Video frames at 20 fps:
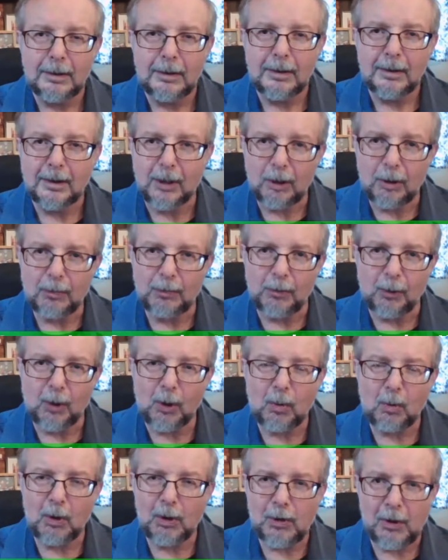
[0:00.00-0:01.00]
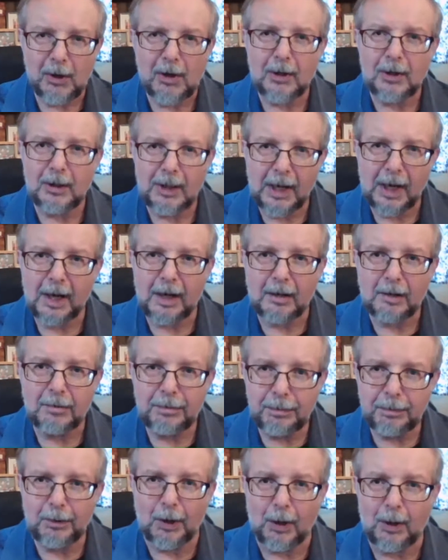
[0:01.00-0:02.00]
Therefore, we all have
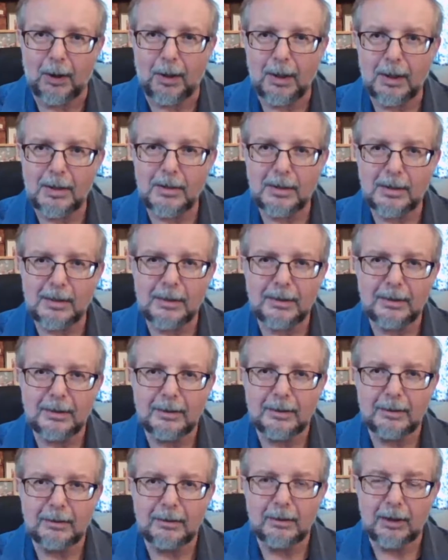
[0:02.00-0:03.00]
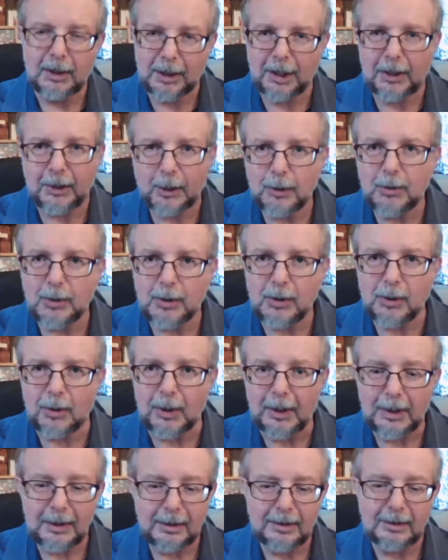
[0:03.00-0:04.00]
flaws. Get used to
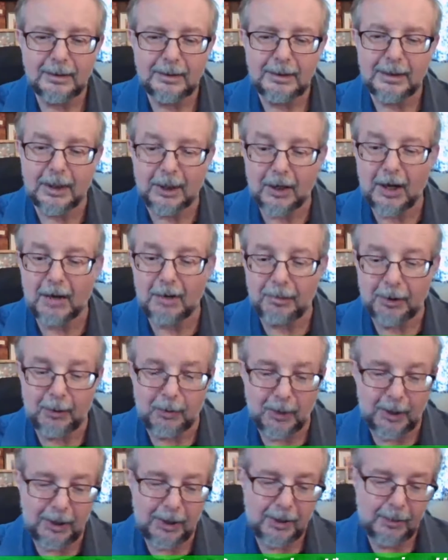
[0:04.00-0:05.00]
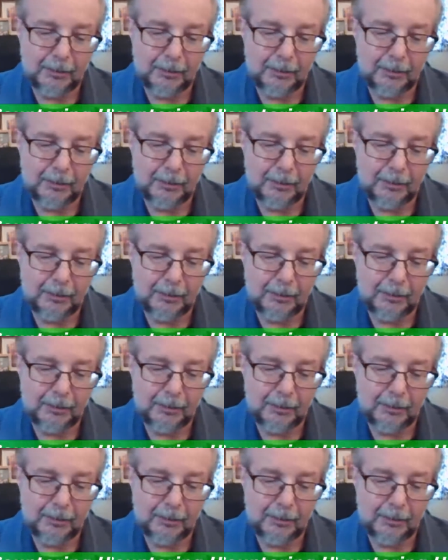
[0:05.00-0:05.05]
it. They're everywhere.